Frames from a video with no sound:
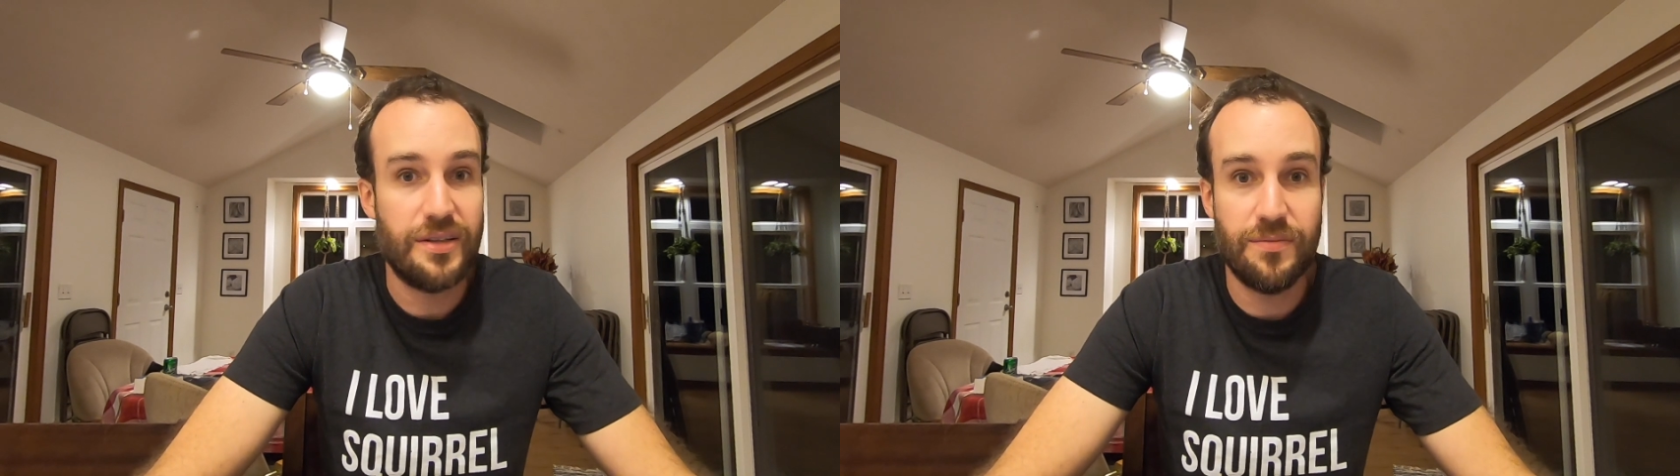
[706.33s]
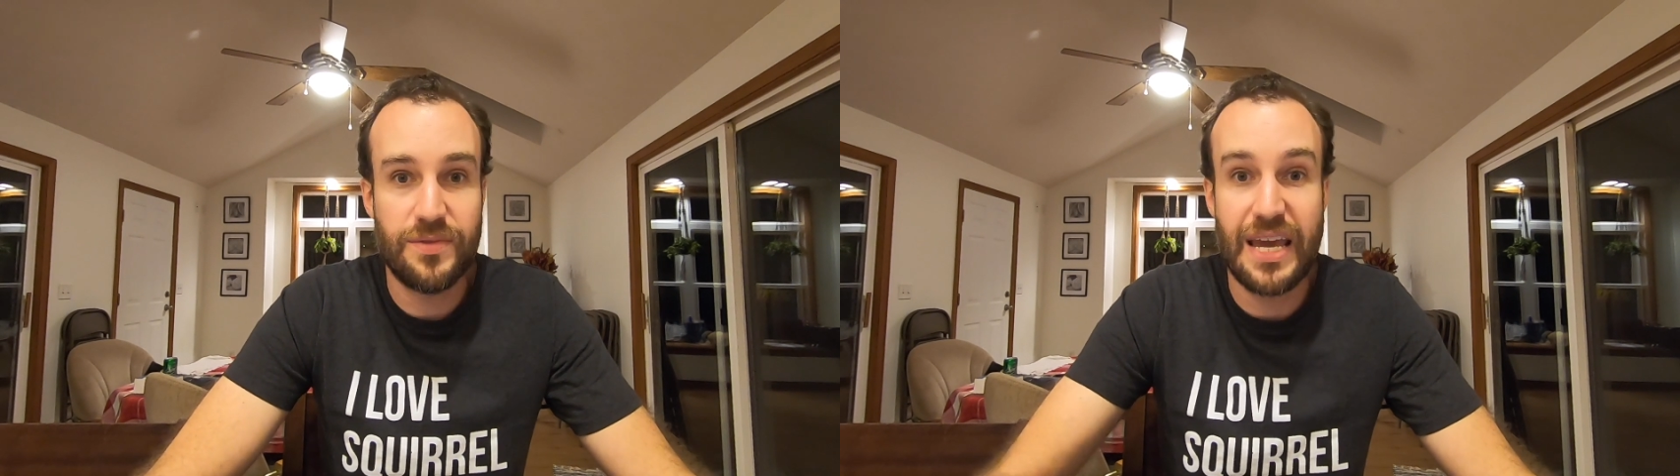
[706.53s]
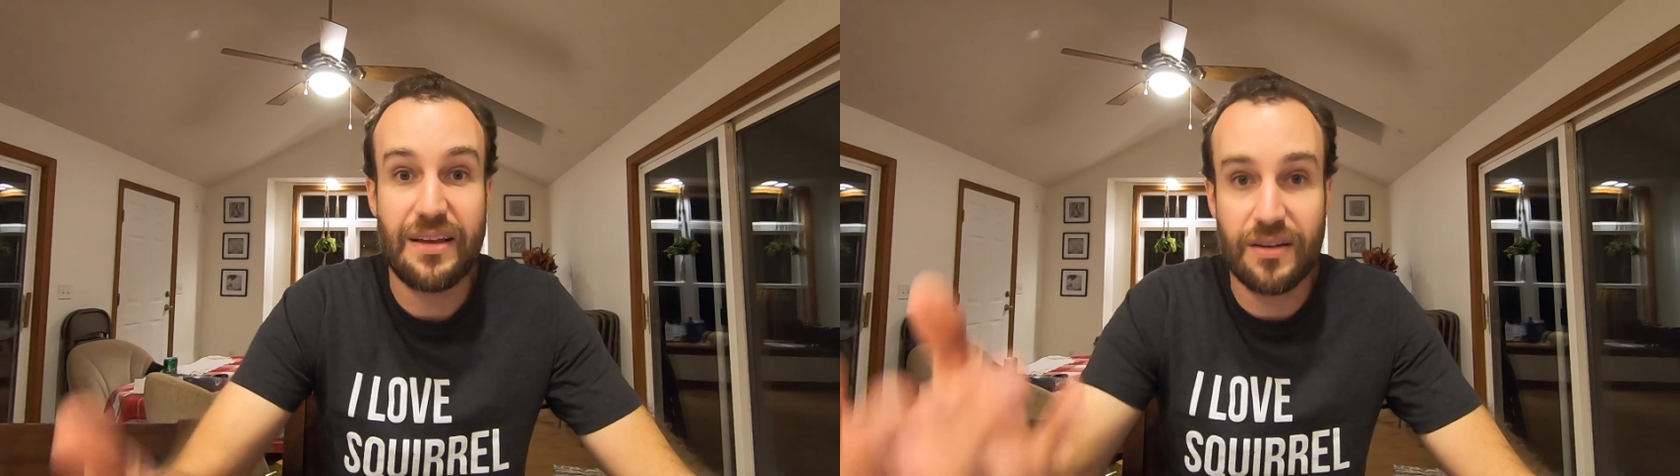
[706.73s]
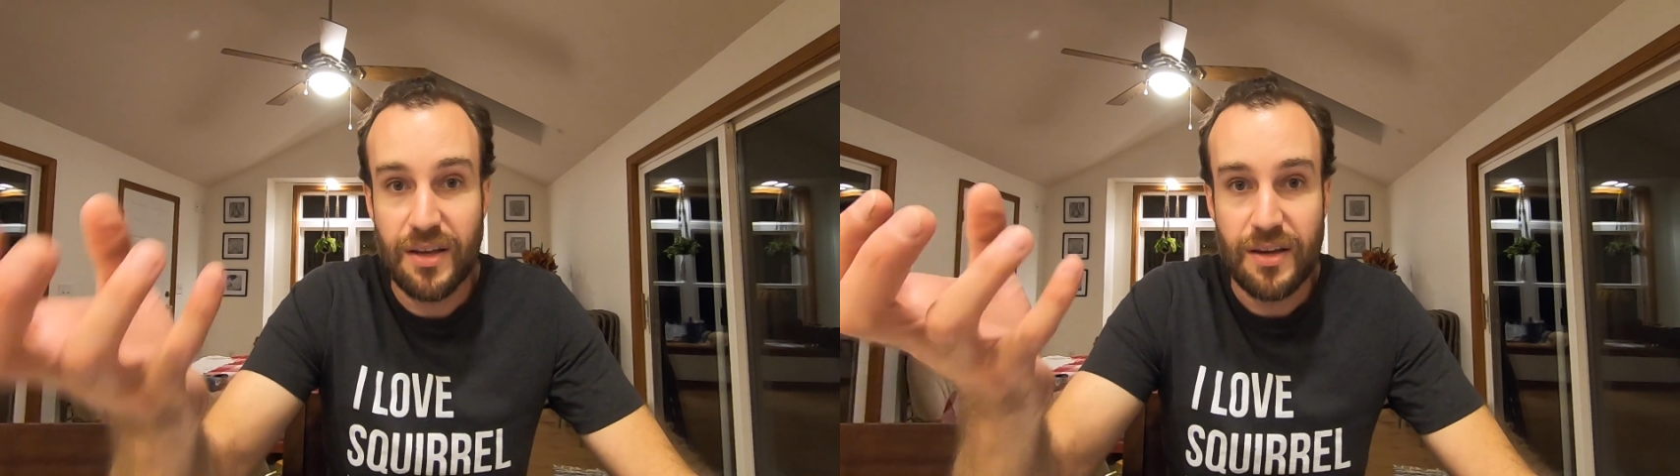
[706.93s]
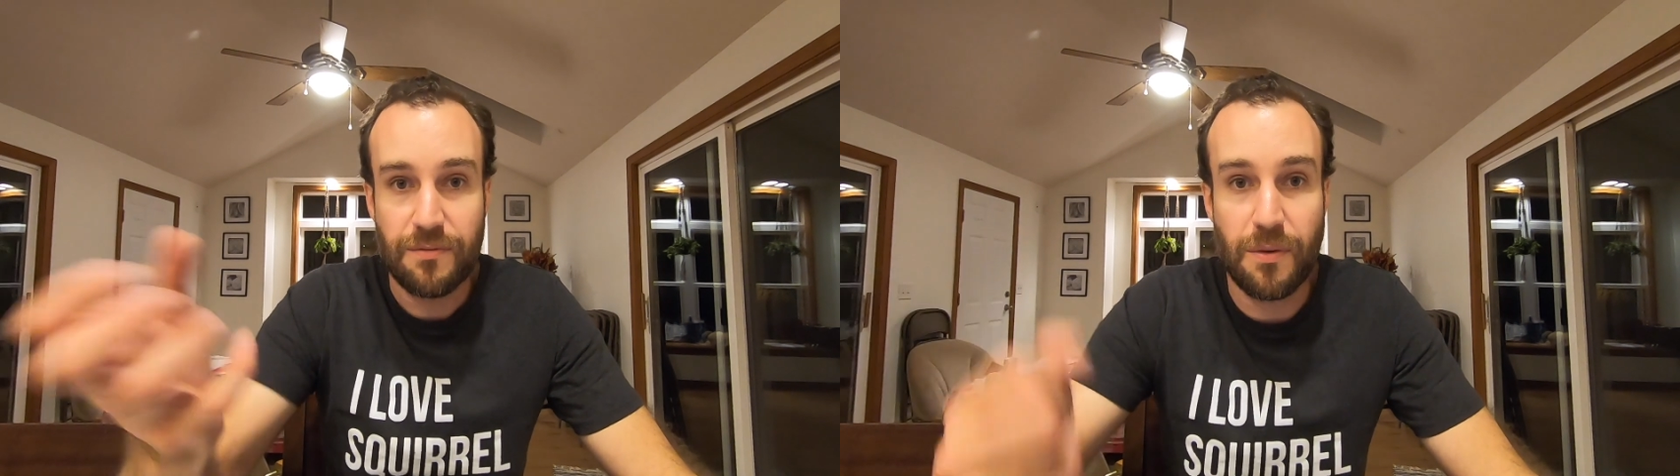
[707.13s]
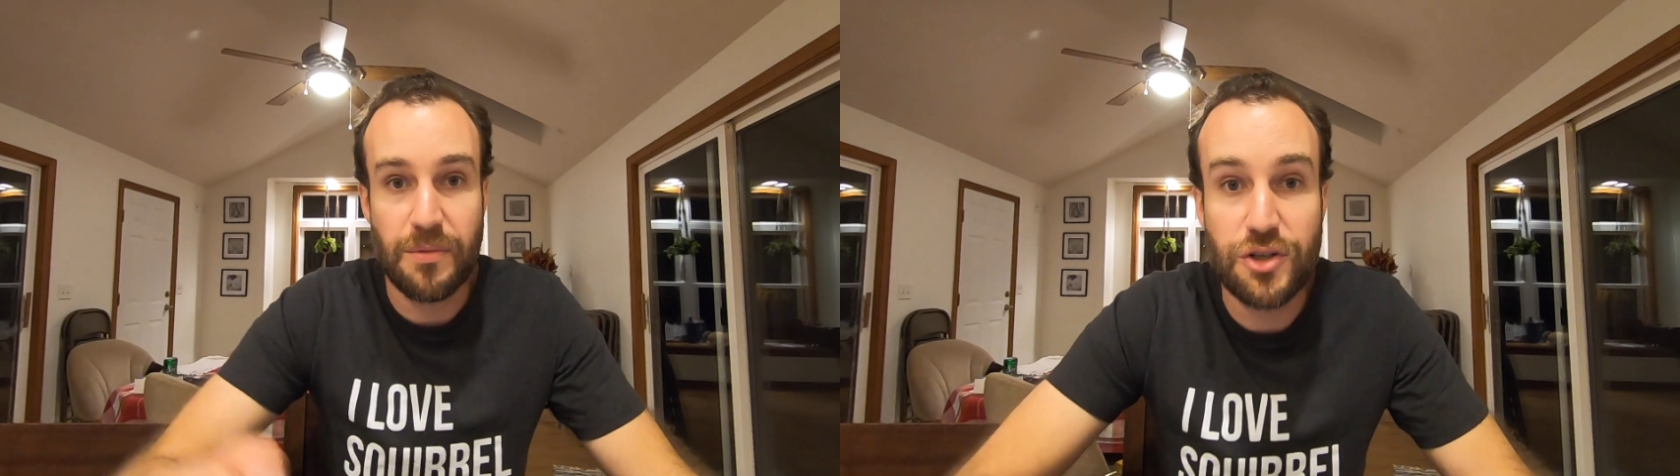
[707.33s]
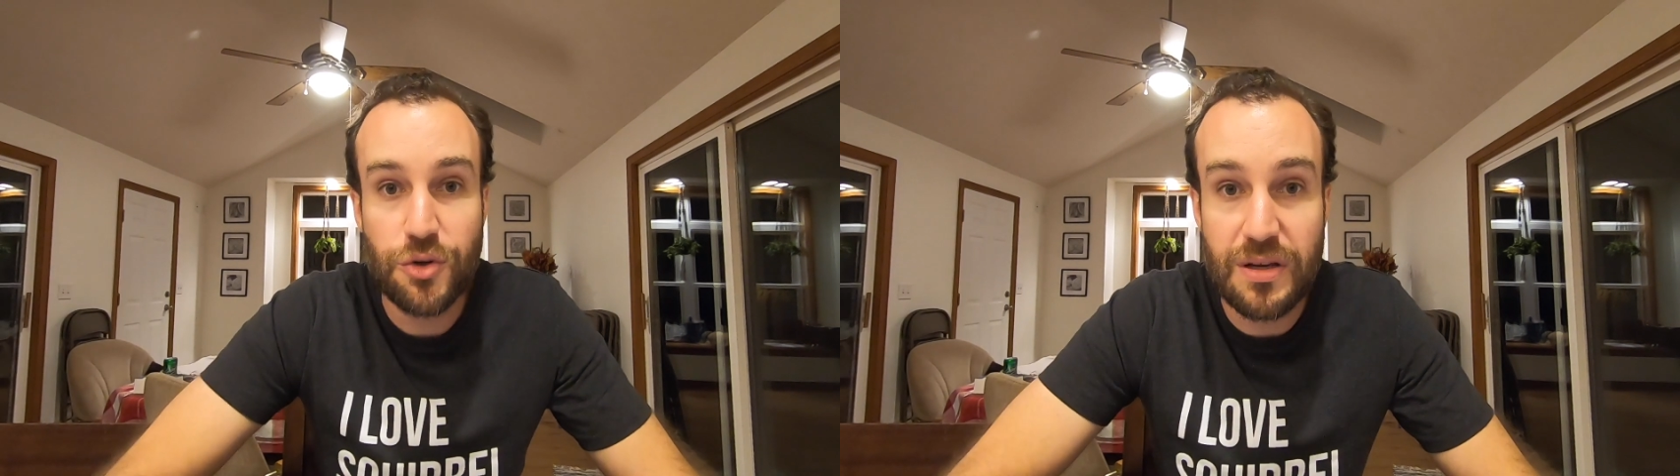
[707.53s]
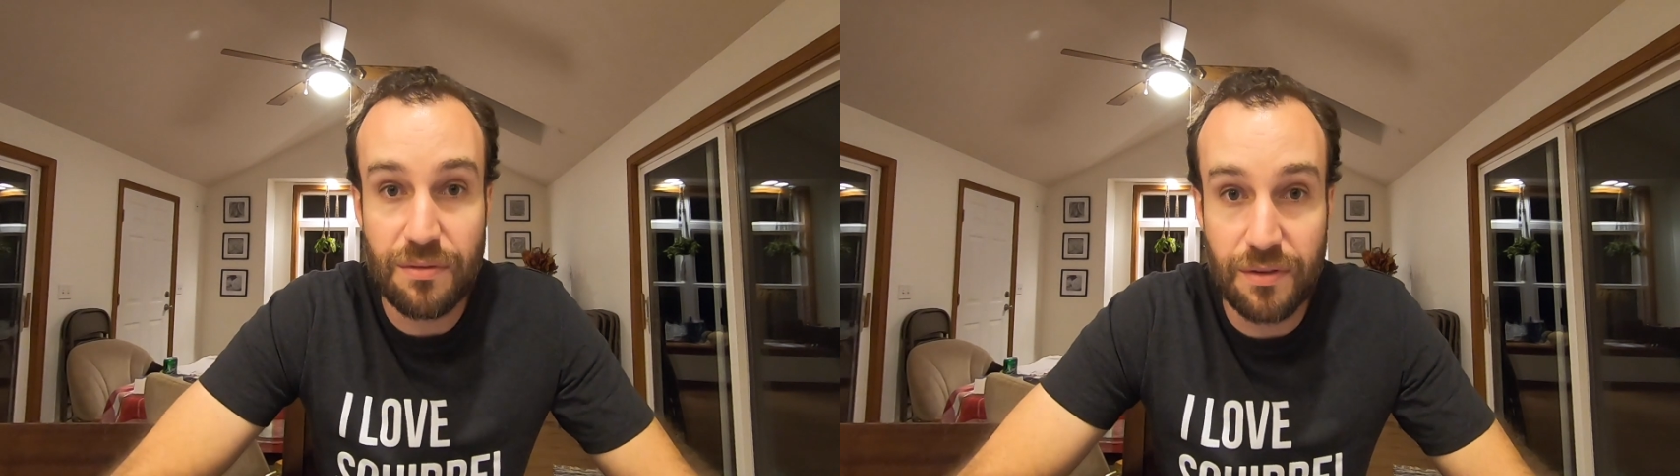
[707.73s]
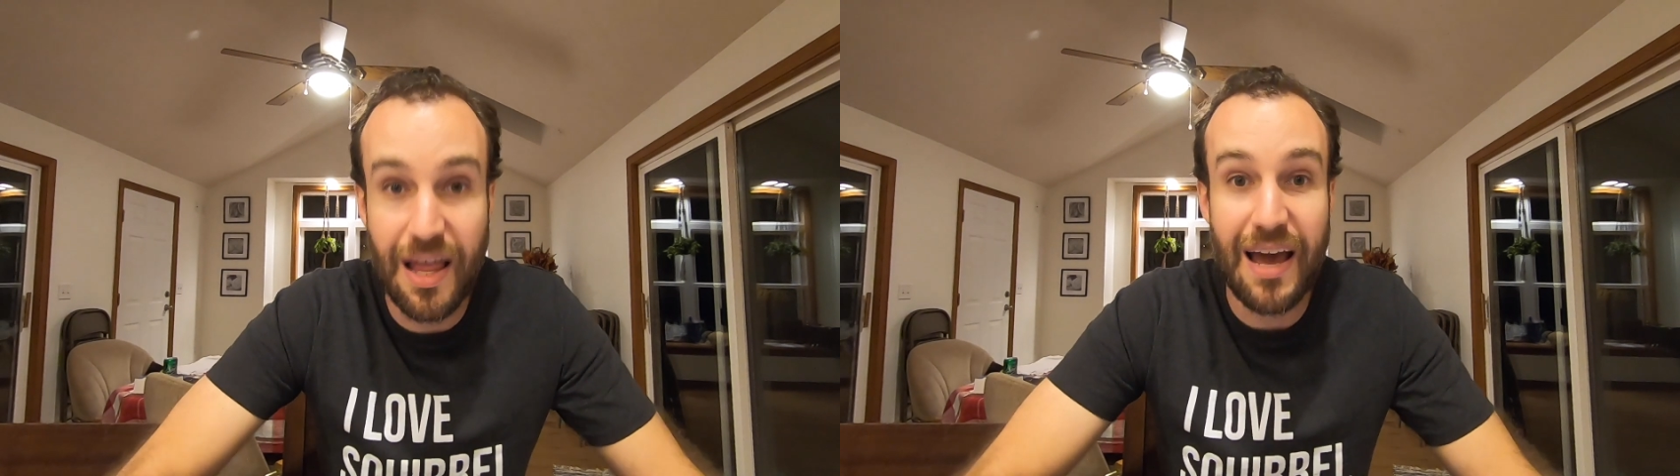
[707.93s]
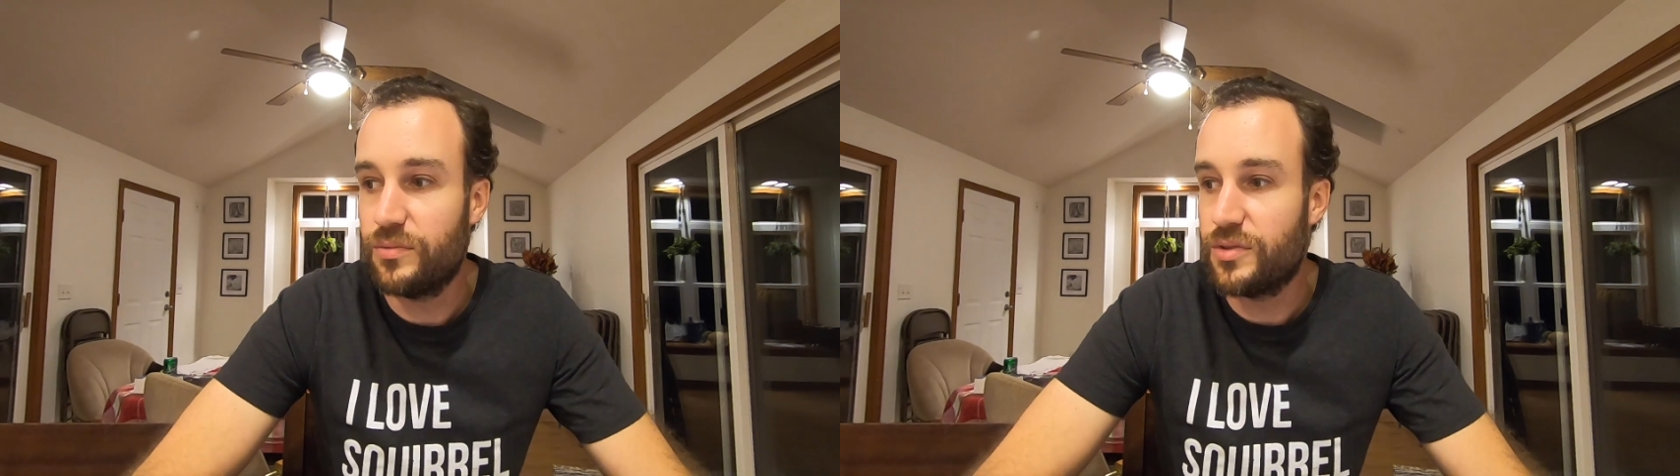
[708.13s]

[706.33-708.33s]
take from the tree of life,